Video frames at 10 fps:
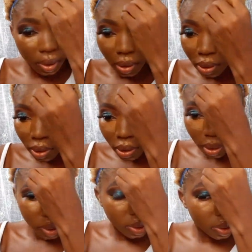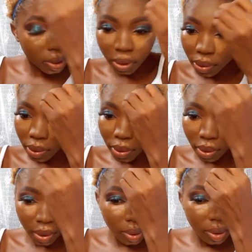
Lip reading: But if you have already